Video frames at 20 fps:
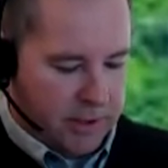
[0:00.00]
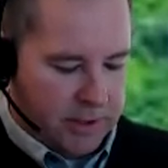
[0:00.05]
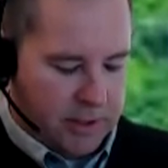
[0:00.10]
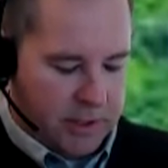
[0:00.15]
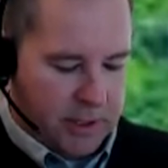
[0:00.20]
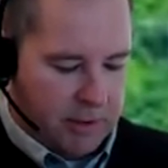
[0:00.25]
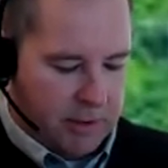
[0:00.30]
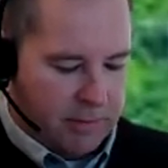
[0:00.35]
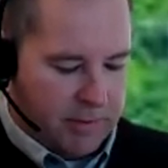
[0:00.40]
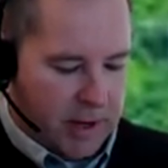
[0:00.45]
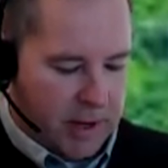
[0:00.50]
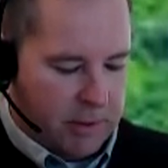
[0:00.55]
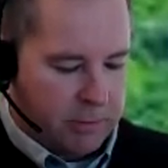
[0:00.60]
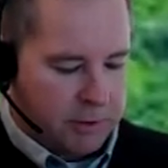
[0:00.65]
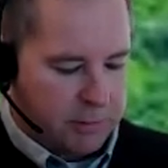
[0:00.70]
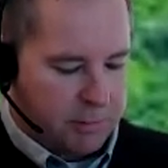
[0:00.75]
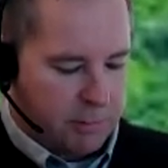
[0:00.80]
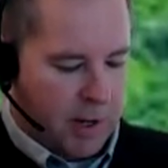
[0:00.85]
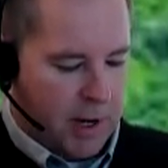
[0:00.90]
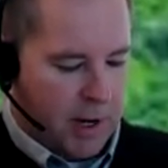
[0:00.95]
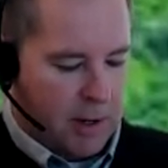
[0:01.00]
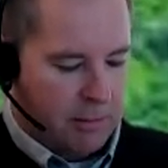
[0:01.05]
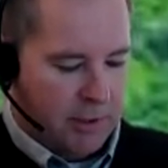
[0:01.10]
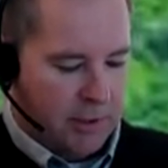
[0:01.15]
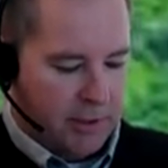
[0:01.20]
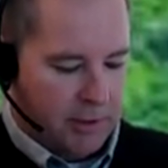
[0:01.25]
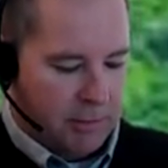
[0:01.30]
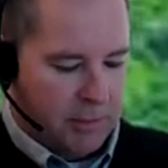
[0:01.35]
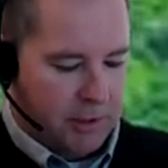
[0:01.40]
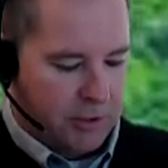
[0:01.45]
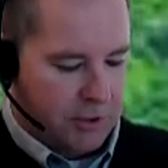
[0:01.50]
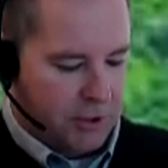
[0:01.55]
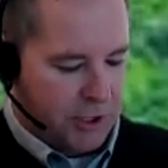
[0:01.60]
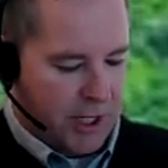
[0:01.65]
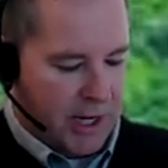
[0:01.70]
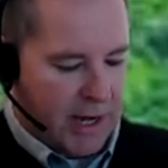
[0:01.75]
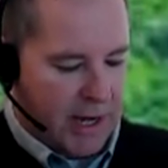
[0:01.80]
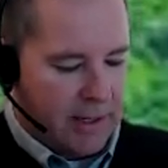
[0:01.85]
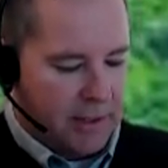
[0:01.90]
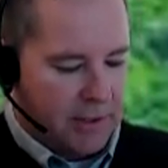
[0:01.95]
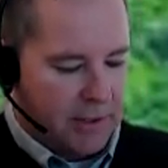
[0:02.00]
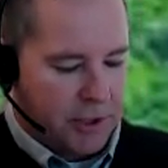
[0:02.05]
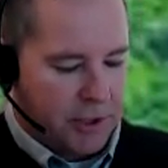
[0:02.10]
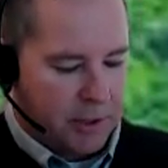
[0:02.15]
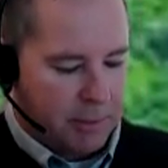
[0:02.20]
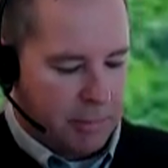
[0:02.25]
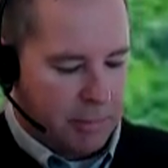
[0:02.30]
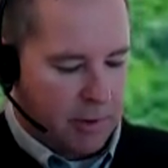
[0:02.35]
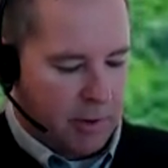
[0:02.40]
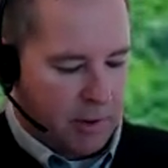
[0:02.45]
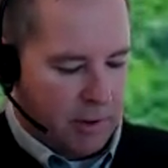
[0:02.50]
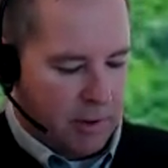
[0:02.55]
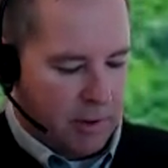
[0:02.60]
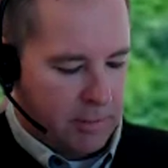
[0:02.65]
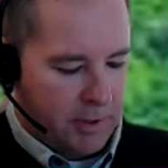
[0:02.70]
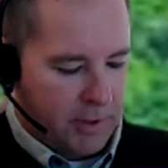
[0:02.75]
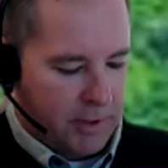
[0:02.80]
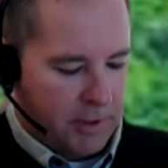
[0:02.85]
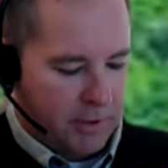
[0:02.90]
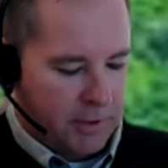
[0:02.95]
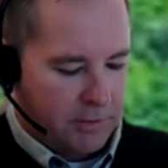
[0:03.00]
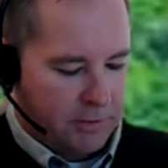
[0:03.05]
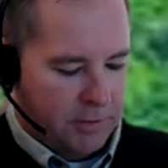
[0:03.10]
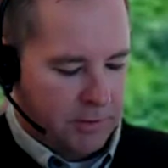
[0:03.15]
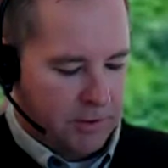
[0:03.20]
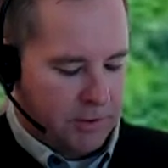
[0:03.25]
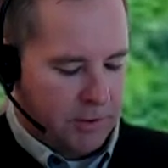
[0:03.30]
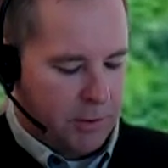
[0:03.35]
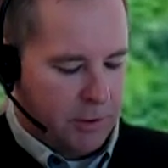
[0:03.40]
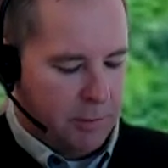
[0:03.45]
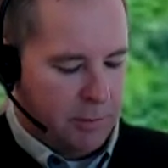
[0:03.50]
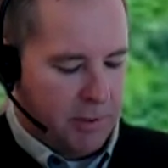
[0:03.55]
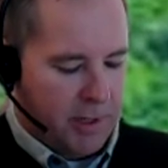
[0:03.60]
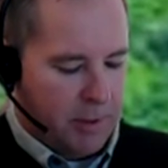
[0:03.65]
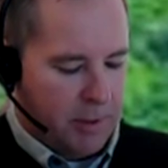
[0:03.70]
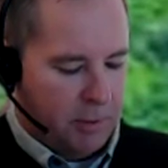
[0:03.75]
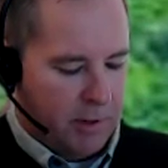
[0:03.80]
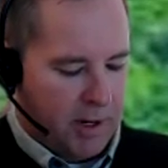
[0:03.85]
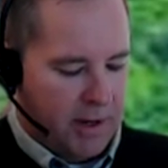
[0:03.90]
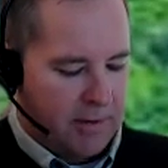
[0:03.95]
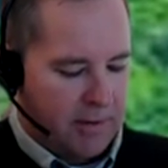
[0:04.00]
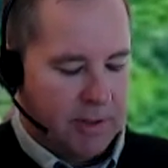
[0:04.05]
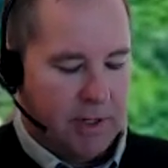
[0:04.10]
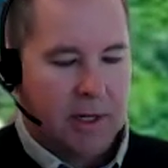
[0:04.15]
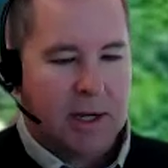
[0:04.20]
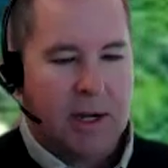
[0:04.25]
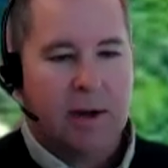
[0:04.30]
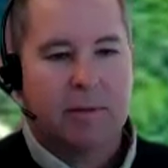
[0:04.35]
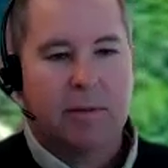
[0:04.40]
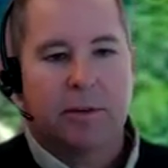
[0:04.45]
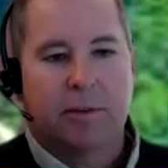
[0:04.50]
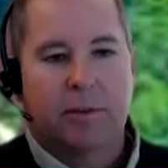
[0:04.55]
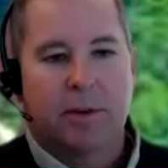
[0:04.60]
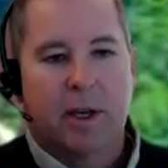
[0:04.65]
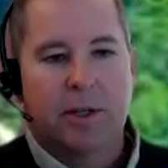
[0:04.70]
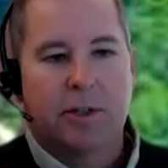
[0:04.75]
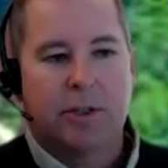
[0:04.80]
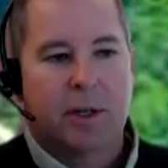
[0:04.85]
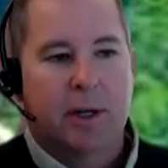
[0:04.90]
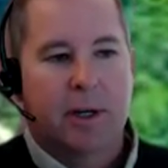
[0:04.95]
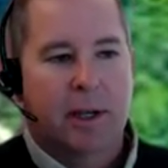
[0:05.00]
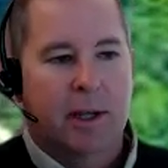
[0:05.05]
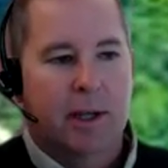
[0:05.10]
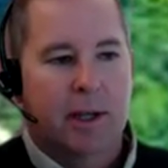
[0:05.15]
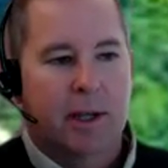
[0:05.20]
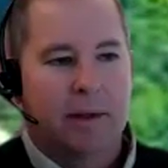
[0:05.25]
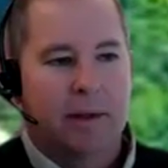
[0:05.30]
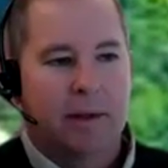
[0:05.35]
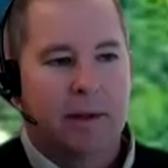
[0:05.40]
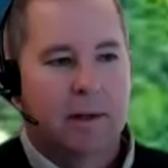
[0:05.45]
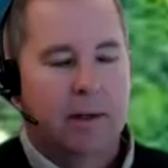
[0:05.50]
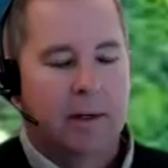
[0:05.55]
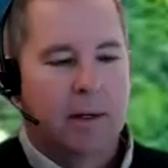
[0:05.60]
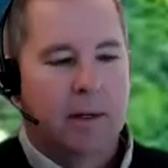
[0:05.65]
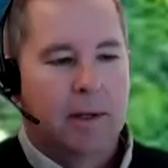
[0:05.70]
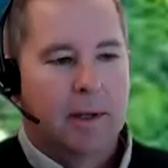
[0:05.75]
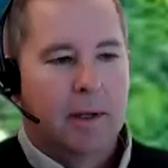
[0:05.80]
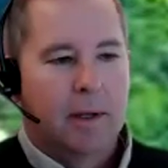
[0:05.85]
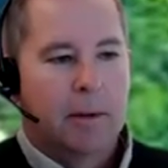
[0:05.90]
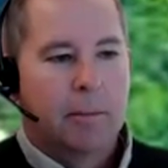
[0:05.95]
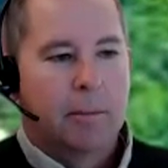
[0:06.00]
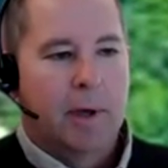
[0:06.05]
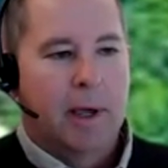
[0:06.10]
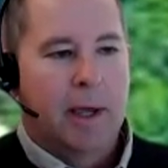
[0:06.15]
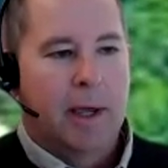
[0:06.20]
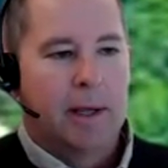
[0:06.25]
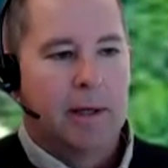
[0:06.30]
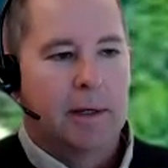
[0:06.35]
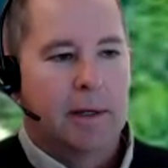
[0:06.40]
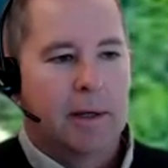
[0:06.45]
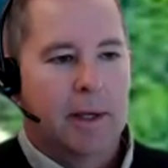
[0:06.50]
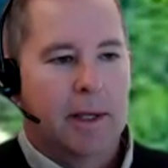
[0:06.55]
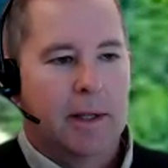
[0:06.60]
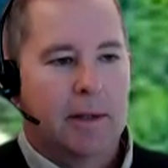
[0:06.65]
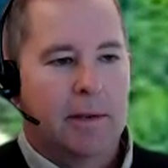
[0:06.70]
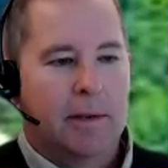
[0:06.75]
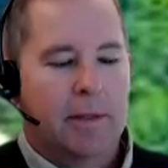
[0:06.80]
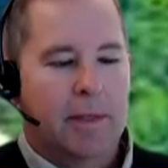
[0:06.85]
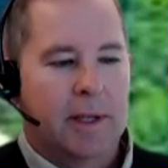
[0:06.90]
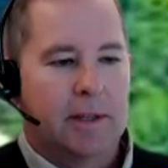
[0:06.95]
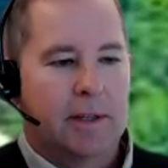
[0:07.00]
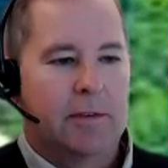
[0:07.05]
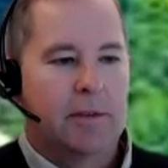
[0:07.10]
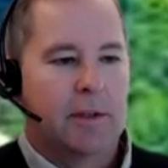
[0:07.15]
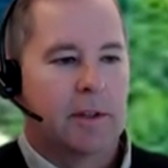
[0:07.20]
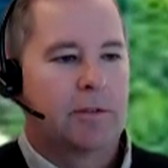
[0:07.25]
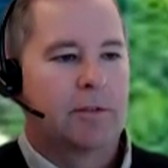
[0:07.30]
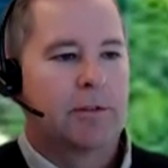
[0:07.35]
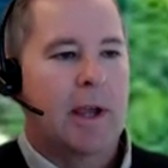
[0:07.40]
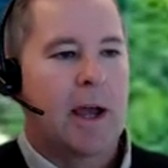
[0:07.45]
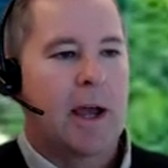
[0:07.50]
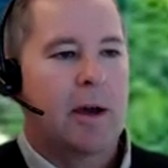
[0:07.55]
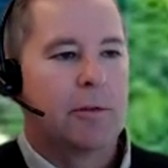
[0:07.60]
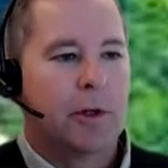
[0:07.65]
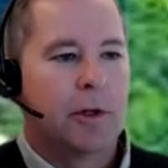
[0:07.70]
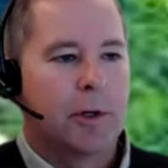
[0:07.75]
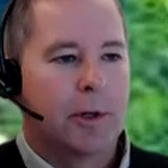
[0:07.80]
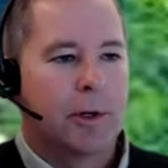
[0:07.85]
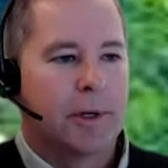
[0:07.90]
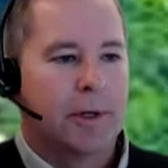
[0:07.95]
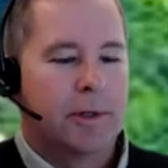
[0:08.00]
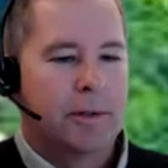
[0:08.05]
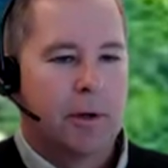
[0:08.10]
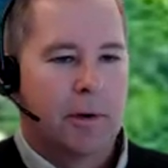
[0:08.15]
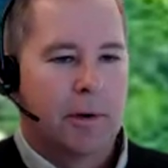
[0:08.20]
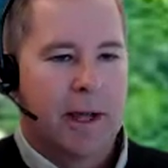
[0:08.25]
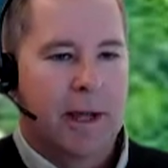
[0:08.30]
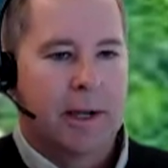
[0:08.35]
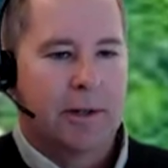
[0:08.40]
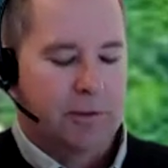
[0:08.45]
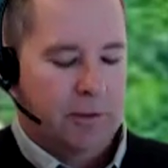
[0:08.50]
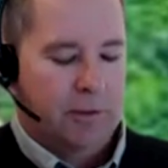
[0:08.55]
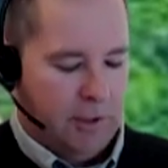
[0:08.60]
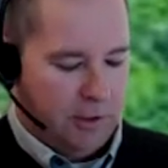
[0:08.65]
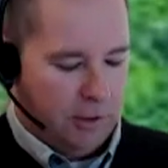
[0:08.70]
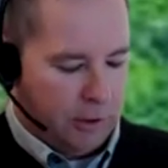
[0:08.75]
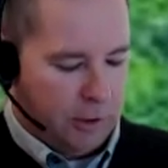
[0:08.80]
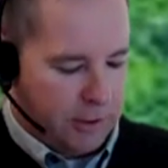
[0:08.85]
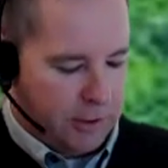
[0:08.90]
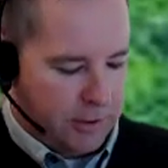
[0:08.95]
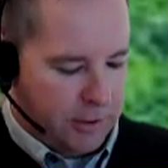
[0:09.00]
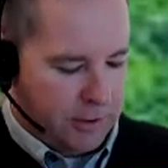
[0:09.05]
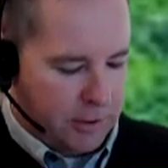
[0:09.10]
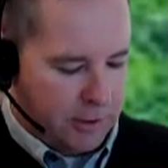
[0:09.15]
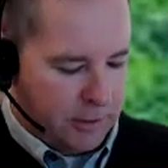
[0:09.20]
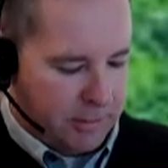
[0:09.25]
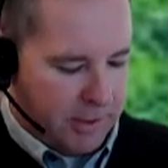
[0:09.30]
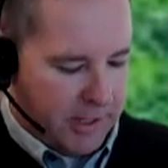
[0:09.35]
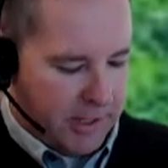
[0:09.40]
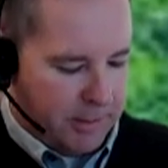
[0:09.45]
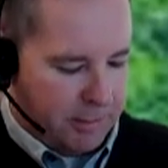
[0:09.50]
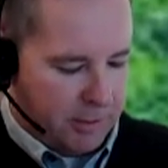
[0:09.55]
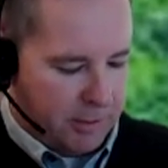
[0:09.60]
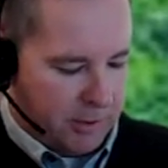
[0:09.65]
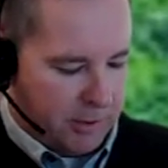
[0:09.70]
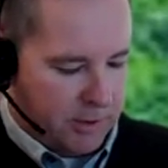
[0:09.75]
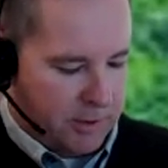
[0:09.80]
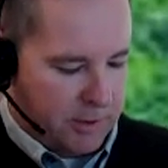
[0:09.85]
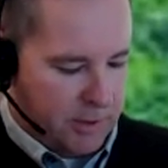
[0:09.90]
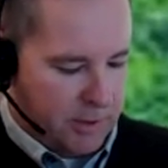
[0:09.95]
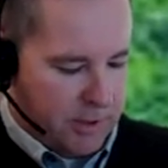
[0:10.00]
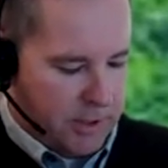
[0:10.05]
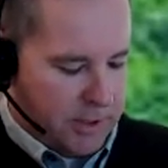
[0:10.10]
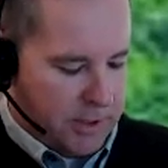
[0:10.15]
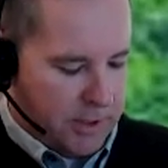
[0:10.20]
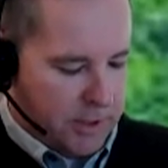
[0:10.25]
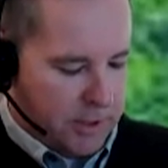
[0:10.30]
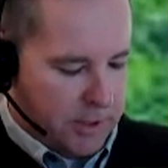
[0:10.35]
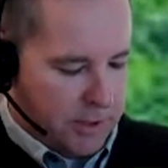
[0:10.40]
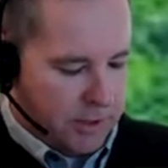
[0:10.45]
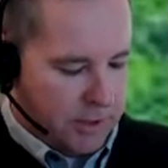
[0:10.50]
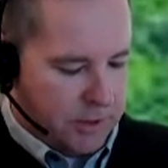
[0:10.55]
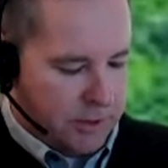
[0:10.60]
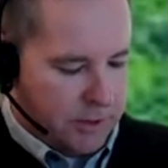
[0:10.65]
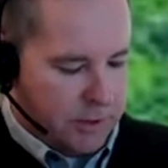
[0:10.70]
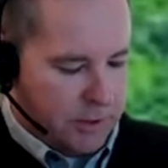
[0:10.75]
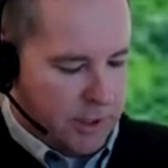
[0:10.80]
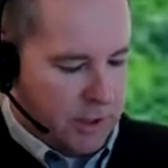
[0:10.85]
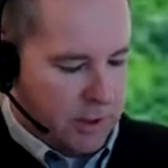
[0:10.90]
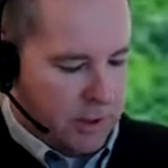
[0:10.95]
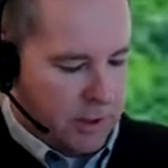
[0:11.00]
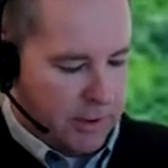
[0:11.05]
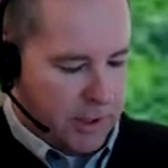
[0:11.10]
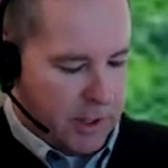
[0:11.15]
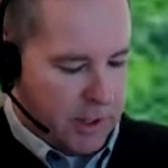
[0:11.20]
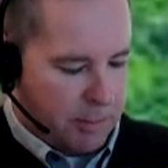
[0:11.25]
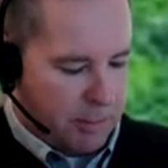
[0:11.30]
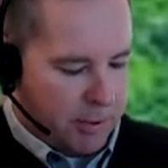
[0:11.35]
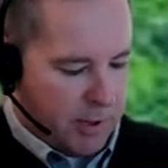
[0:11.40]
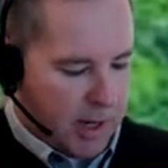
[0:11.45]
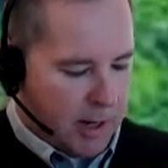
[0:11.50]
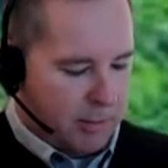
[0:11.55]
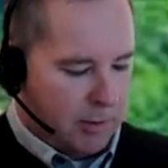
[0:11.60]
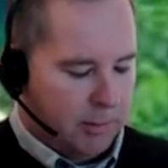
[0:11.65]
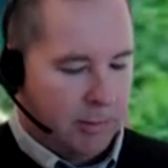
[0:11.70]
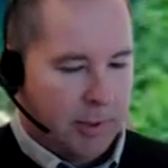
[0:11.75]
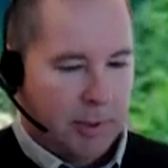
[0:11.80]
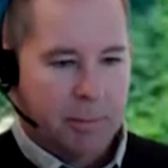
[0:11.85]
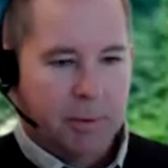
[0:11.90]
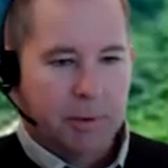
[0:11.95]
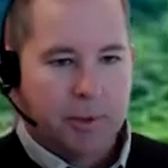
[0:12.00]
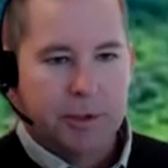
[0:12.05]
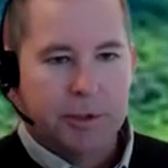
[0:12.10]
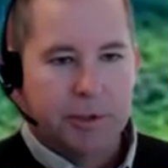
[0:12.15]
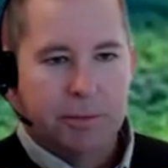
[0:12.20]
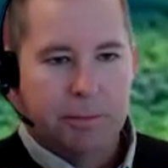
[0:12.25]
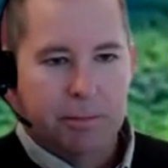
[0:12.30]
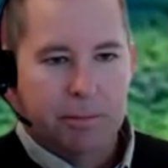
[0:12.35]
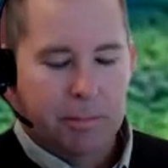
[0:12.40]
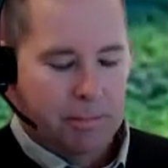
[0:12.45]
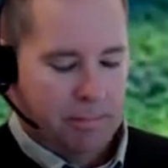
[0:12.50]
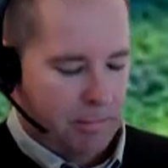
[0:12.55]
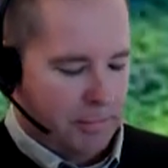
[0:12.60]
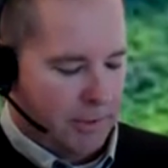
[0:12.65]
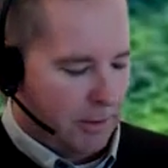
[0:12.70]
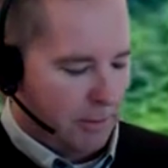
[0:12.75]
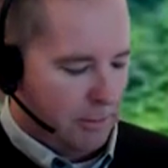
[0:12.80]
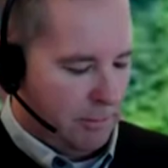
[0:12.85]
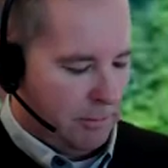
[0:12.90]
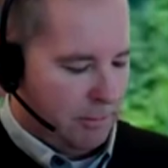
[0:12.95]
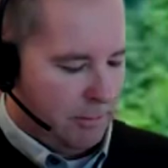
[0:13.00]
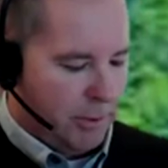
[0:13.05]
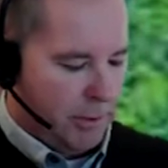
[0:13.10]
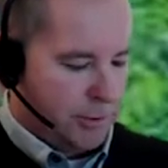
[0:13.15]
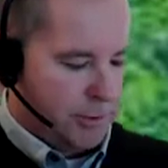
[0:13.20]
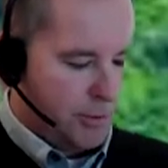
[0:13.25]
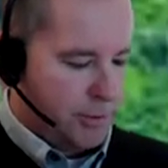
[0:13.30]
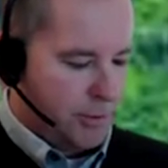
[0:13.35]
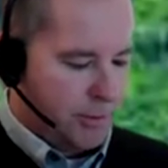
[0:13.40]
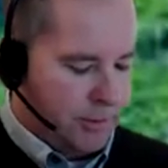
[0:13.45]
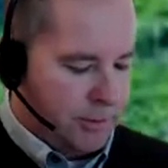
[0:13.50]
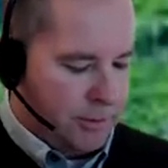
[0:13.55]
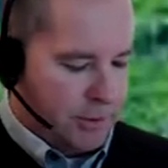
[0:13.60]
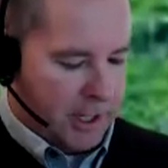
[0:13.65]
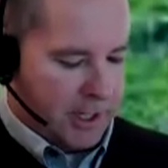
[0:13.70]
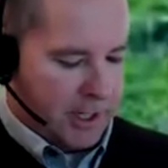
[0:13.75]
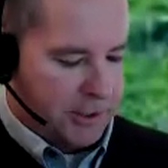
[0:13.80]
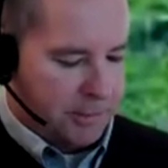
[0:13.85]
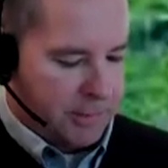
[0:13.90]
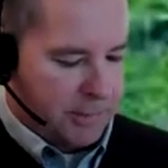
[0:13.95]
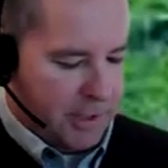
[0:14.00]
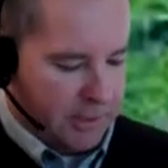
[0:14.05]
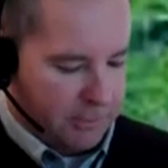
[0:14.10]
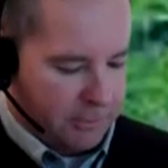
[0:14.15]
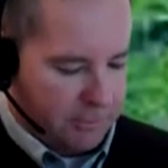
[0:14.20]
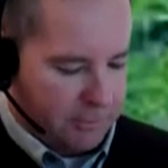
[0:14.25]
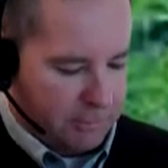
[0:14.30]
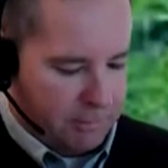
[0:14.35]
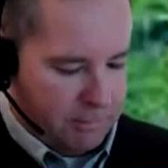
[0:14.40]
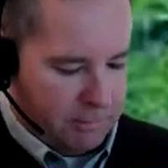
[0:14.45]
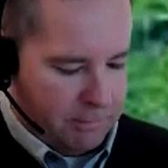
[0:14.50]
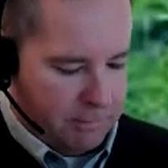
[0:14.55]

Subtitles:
you know, that was probably the most challenging part because it's 2 people having a conversation together, and things that sound good don't actually look good on paper. So, you know, I probably butchered Josh Metal's